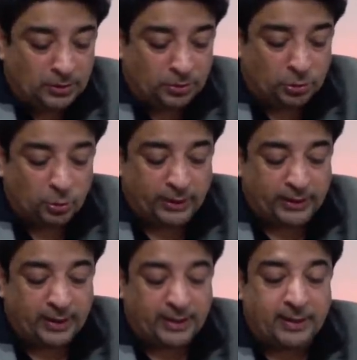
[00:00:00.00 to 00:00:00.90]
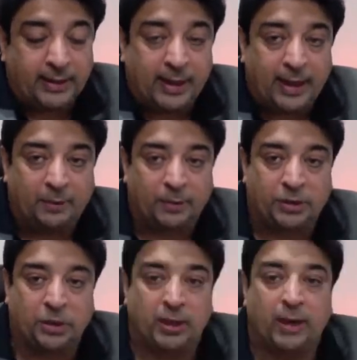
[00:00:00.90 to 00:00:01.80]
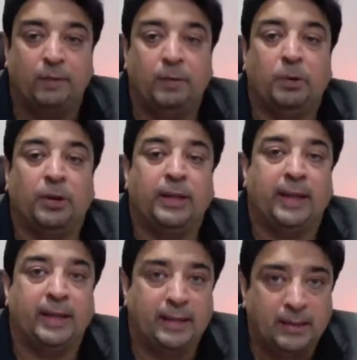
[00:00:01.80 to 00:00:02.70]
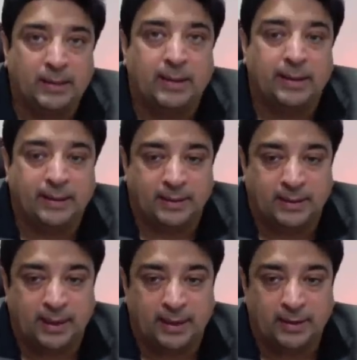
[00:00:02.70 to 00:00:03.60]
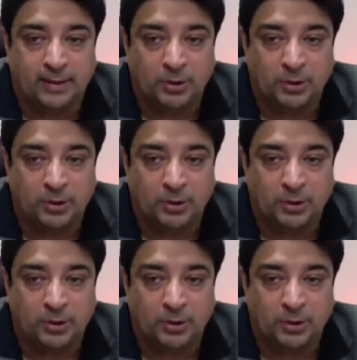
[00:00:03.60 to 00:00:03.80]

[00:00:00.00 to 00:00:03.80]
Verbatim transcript: to do it in a language everybody can easily understand.